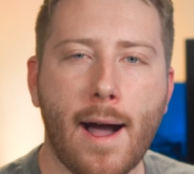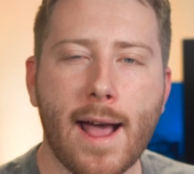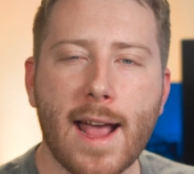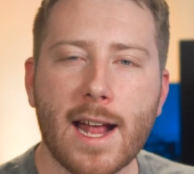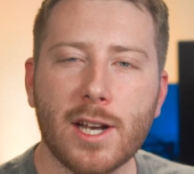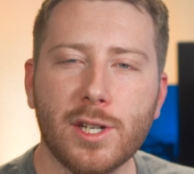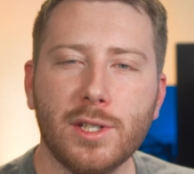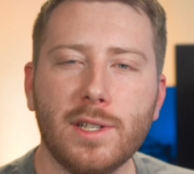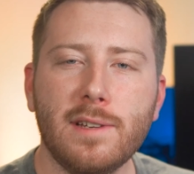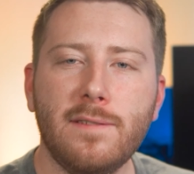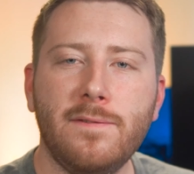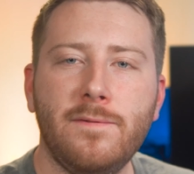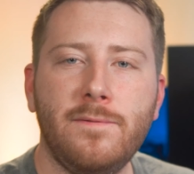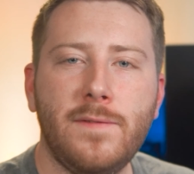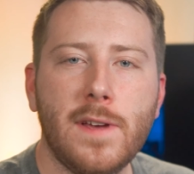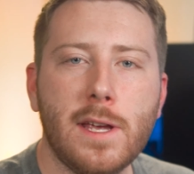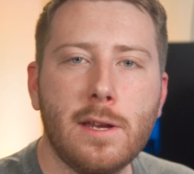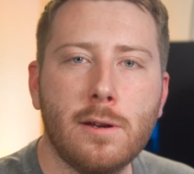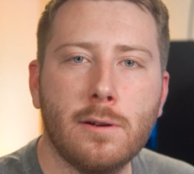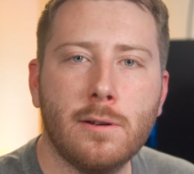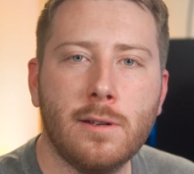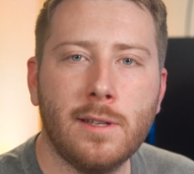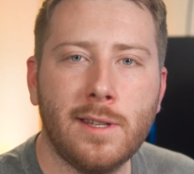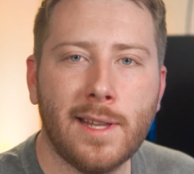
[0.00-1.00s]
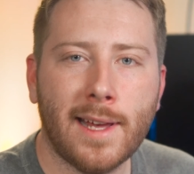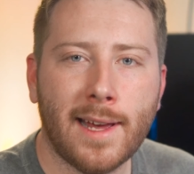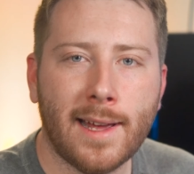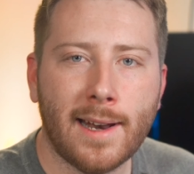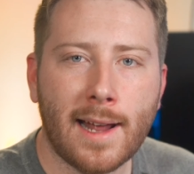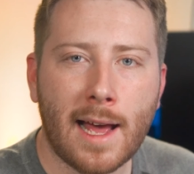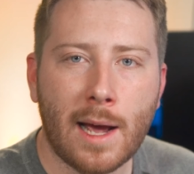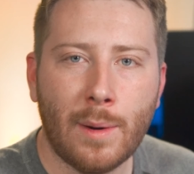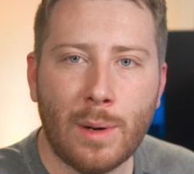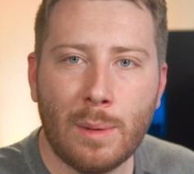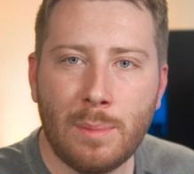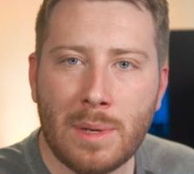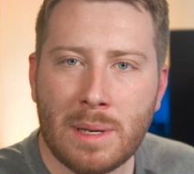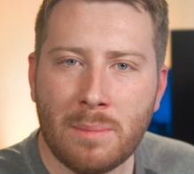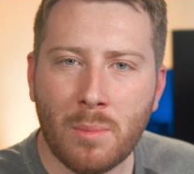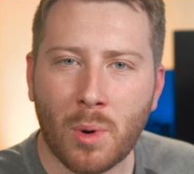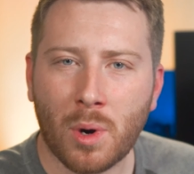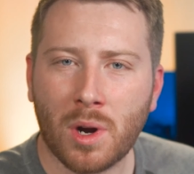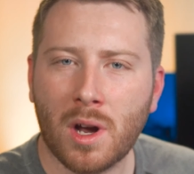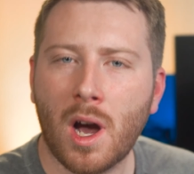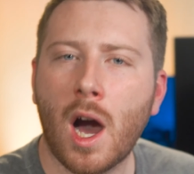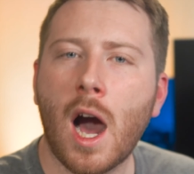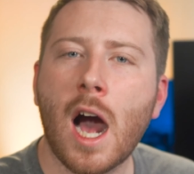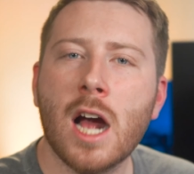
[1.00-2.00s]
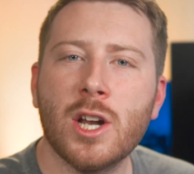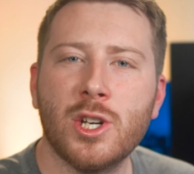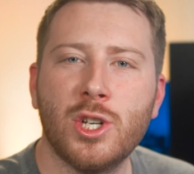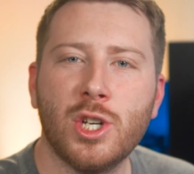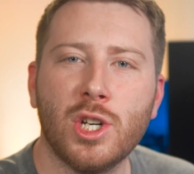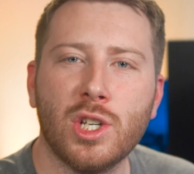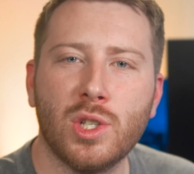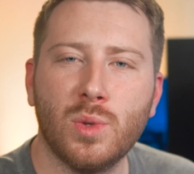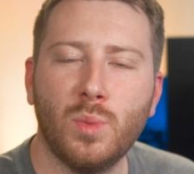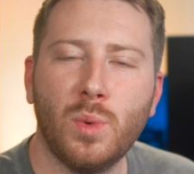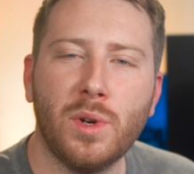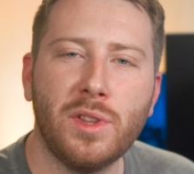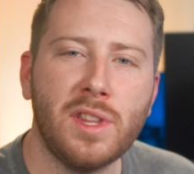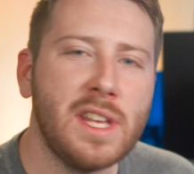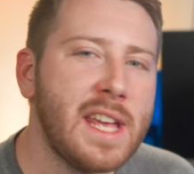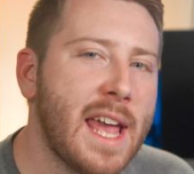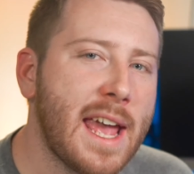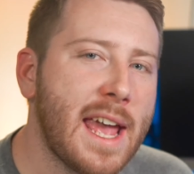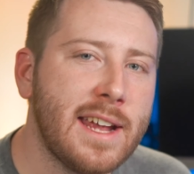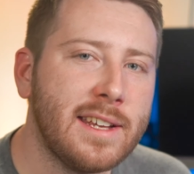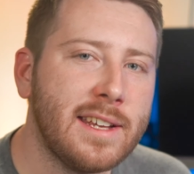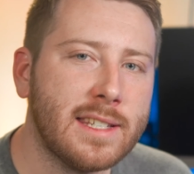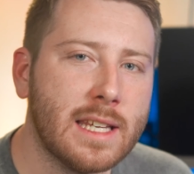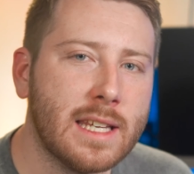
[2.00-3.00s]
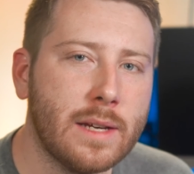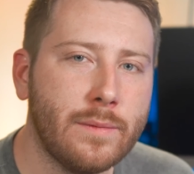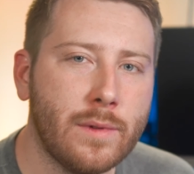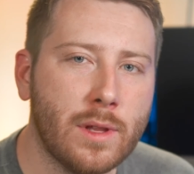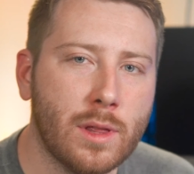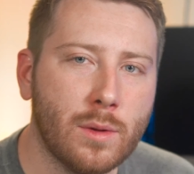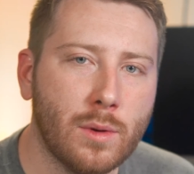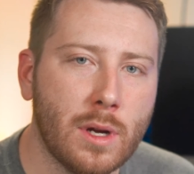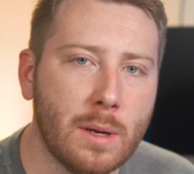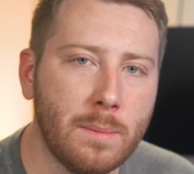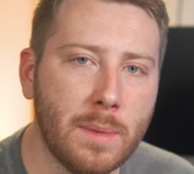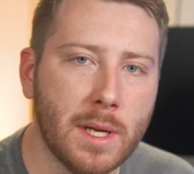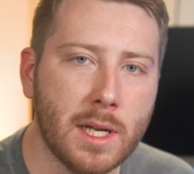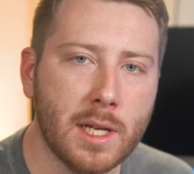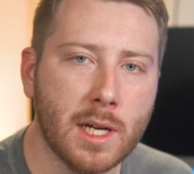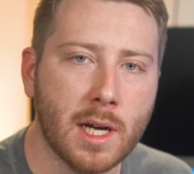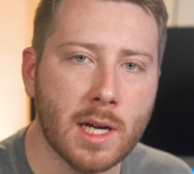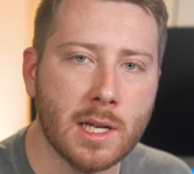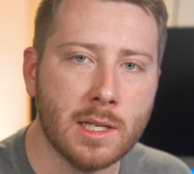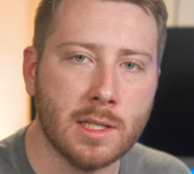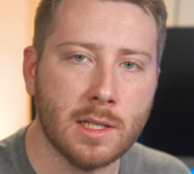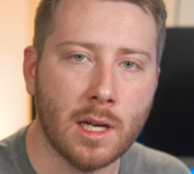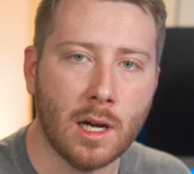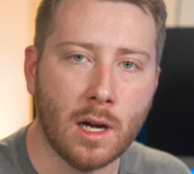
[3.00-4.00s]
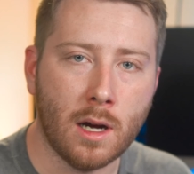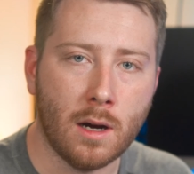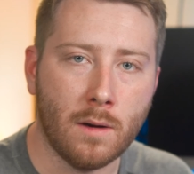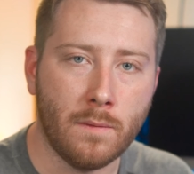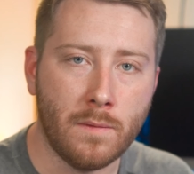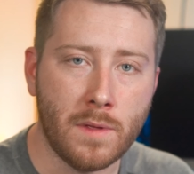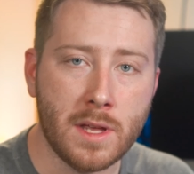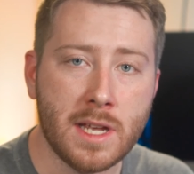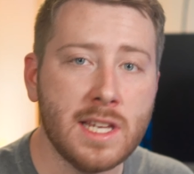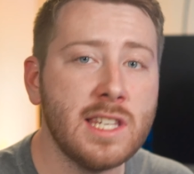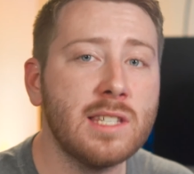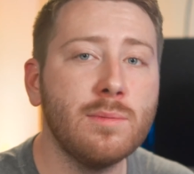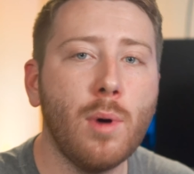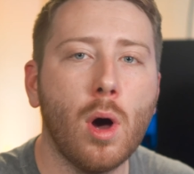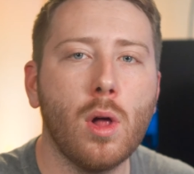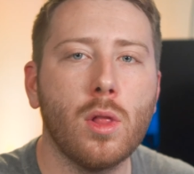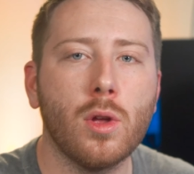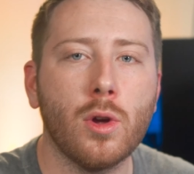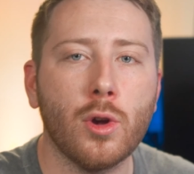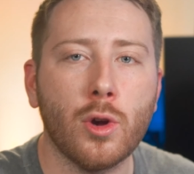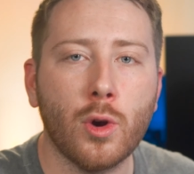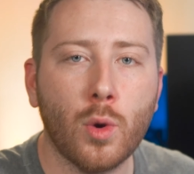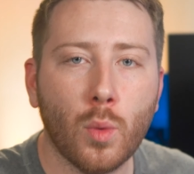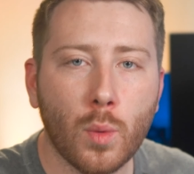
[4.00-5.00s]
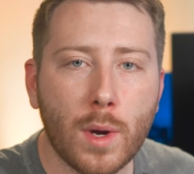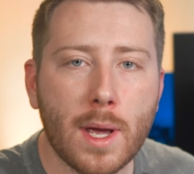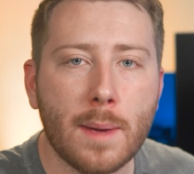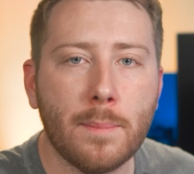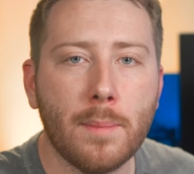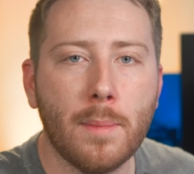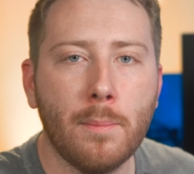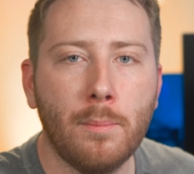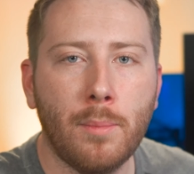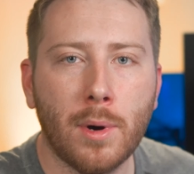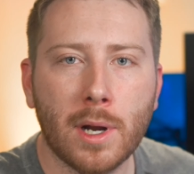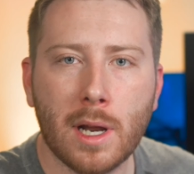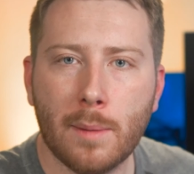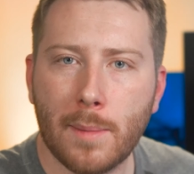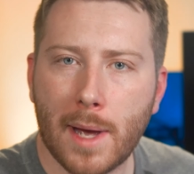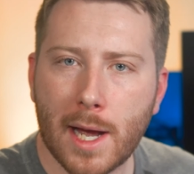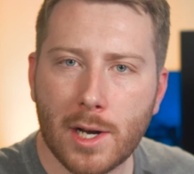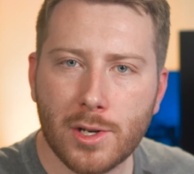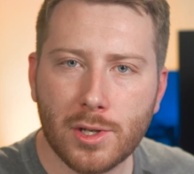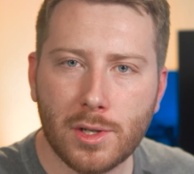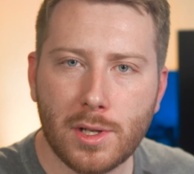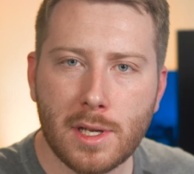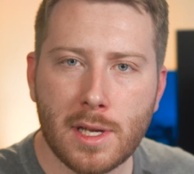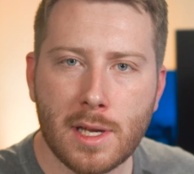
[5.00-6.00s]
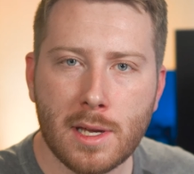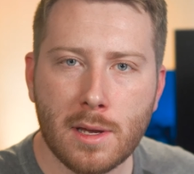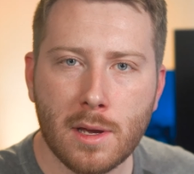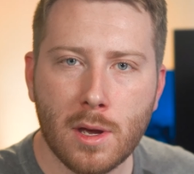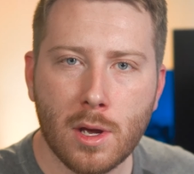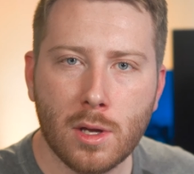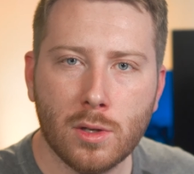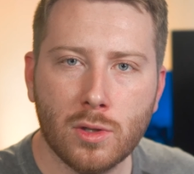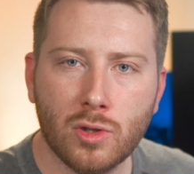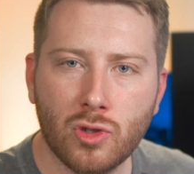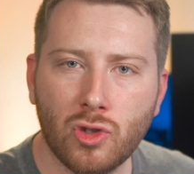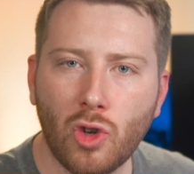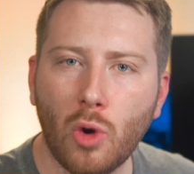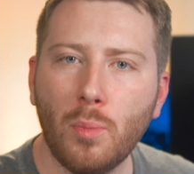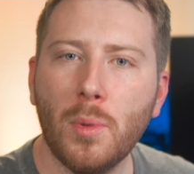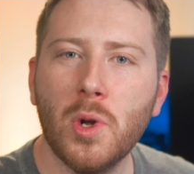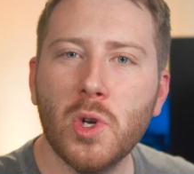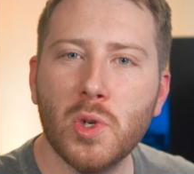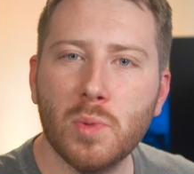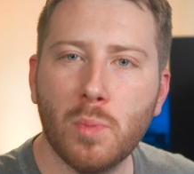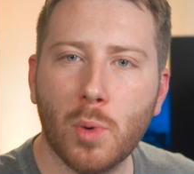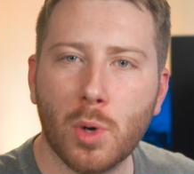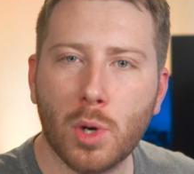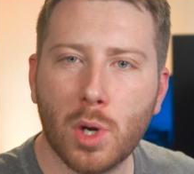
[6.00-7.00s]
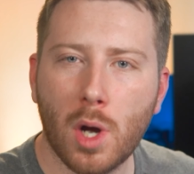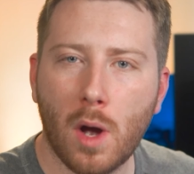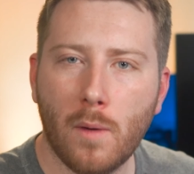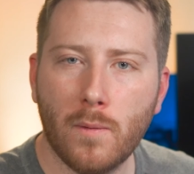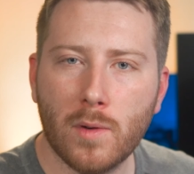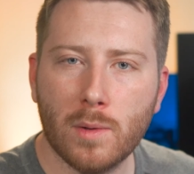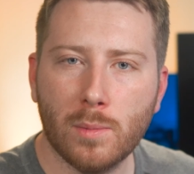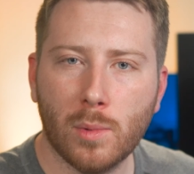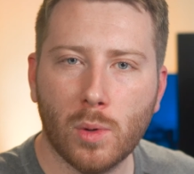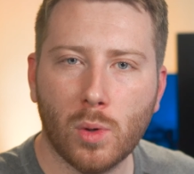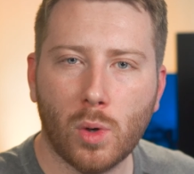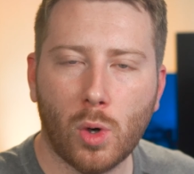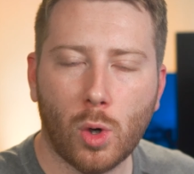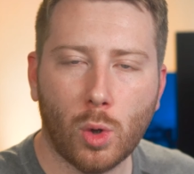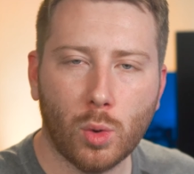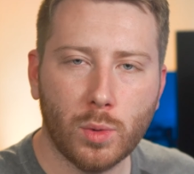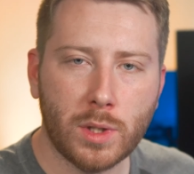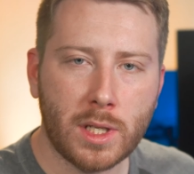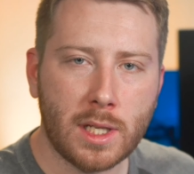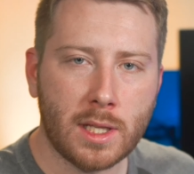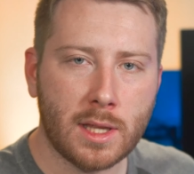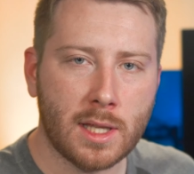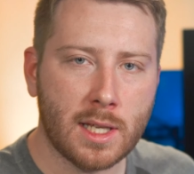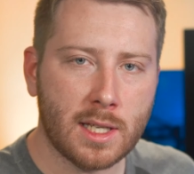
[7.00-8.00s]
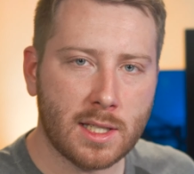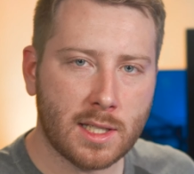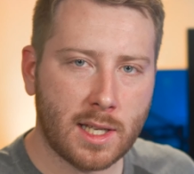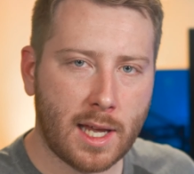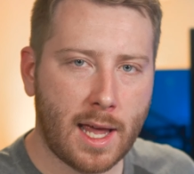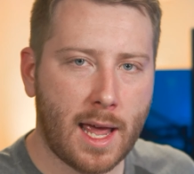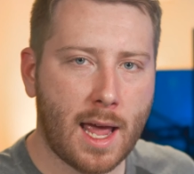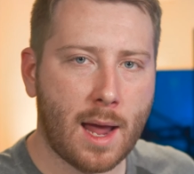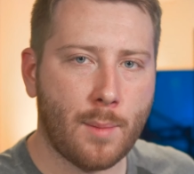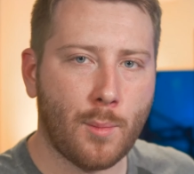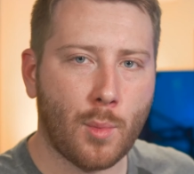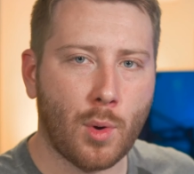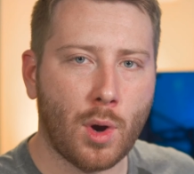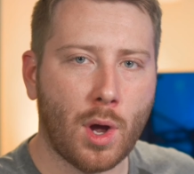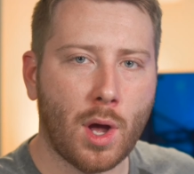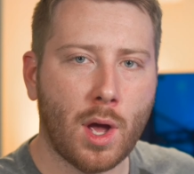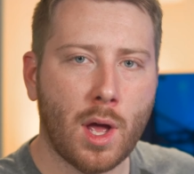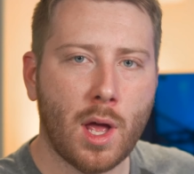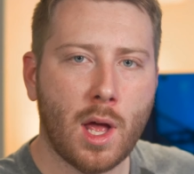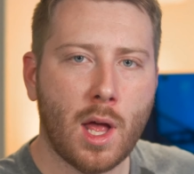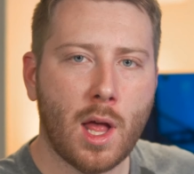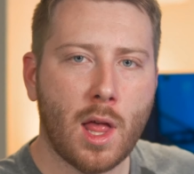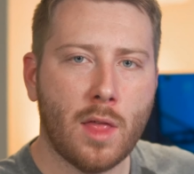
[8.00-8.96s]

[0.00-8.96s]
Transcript: I actually figured that I would be more cautious with the a7 III because of the smaller grip, but I'm actually so much more comfortable holding this camera